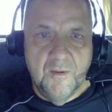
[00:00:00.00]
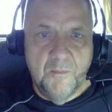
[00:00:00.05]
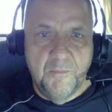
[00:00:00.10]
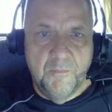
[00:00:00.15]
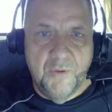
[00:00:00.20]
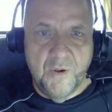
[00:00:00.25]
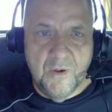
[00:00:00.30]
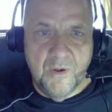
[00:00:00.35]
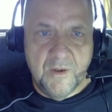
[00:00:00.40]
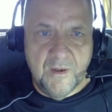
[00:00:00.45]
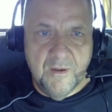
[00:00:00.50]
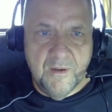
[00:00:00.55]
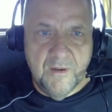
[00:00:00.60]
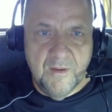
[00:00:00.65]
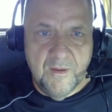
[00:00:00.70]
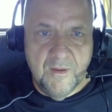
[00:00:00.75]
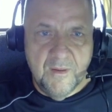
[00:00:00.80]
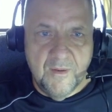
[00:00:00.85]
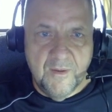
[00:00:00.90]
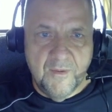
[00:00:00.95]
put
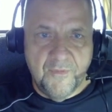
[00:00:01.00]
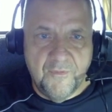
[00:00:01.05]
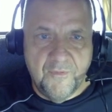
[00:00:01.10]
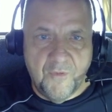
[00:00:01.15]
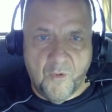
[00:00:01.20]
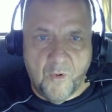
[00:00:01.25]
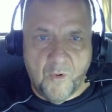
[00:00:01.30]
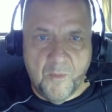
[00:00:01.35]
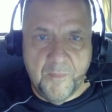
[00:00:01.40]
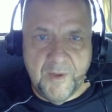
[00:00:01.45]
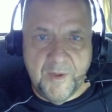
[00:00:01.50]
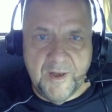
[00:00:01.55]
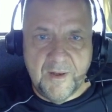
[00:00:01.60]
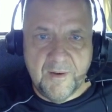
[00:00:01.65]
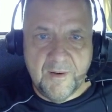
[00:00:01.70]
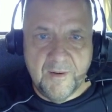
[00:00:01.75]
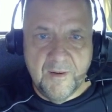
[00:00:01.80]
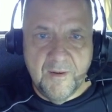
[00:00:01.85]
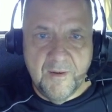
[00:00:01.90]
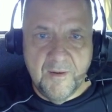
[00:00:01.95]
the
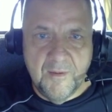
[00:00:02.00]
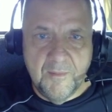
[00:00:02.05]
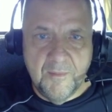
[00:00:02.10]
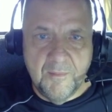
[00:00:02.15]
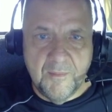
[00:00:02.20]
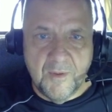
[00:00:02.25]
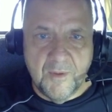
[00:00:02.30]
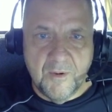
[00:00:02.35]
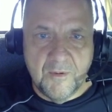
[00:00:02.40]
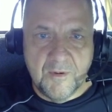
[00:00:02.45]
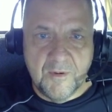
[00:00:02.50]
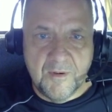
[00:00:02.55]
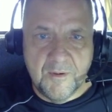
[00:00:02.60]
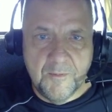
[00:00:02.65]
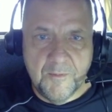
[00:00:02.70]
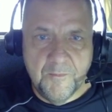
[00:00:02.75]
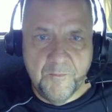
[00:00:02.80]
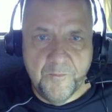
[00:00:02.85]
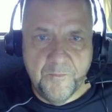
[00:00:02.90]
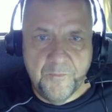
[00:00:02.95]
4-bit mode
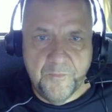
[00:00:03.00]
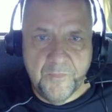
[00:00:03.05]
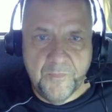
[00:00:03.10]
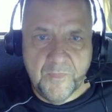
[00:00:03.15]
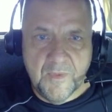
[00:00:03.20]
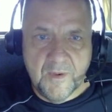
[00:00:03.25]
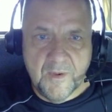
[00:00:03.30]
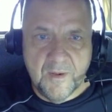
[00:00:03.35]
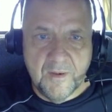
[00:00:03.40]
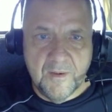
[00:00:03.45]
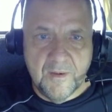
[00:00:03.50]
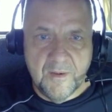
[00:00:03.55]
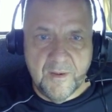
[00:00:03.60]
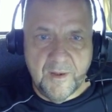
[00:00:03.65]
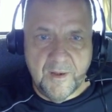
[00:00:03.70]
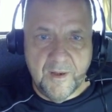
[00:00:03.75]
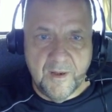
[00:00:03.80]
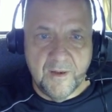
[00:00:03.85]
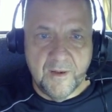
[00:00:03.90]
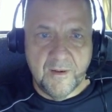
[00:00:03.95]

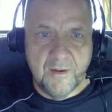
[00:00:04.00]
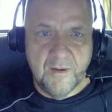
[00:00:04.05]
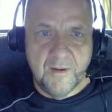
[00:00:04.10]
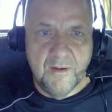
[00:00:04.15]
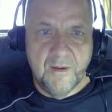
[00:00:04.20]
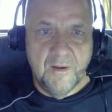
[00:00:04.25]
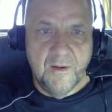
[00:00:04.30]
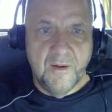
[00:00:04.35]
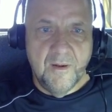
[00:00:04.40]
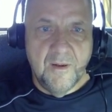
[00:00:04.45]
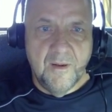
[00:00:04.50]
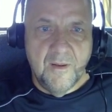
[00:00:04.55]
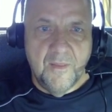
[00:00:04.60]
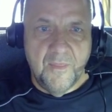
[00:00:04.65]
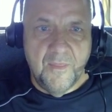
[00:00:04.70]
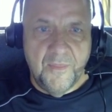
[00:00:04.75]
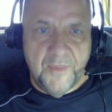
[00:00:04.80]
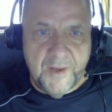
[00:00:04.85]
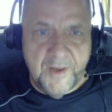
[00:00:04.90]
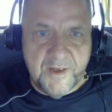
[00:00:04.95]
here,
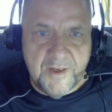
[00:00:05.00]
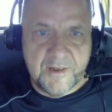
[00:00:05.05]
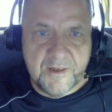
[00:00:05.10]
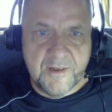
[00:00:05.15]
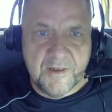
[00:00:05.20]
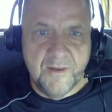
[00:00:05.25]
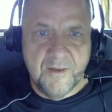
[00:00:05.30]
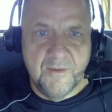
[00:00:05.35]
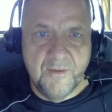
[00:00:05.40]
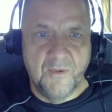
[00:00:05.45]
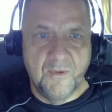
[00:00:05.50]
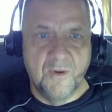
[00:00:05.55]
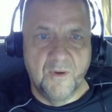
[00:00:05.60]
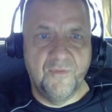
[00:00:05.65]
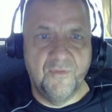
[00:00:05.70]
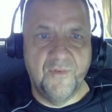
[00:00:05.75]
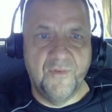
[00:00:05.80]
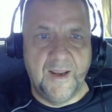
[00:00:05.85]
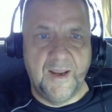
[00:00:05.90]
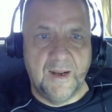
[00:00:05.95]
this will
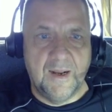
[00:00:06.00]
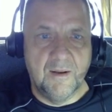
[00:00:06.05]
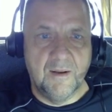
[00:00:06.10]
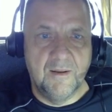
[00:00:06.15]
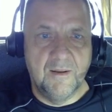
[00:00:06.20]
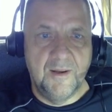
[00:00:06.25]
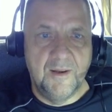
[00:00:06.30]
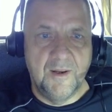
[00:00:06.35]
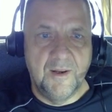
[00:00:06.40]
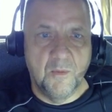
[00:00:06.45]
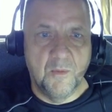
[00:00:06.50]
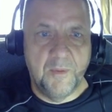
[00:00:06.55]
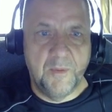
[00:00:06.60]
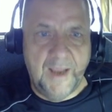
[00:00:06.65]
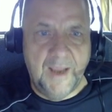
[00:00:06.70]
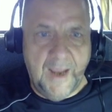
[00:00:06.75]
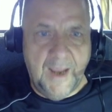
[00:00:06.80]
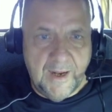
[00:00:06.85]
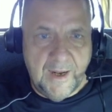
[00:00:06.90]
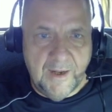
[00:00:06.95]
fail. It'll be
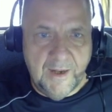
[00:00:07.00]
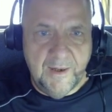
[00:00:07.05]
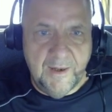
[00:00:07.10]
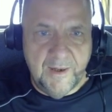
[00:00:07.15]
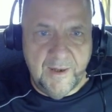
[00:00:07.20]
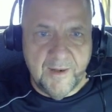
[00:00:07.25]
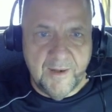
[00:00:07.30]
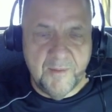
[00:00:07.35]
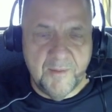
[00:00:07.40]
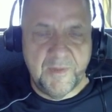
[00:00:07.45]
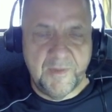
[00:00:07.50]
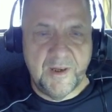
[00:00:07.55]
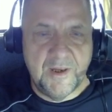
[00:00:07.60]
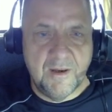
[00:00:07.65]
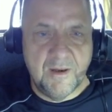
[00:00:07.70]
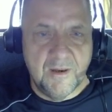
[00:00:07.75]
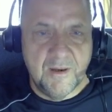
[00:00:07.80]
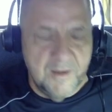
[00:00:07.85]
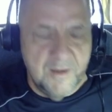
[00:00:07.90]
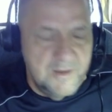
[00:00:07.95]
hanging here
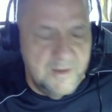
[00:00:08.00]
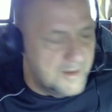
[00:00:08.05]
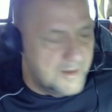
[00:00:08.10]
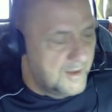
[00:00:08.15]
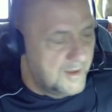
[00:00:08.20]
because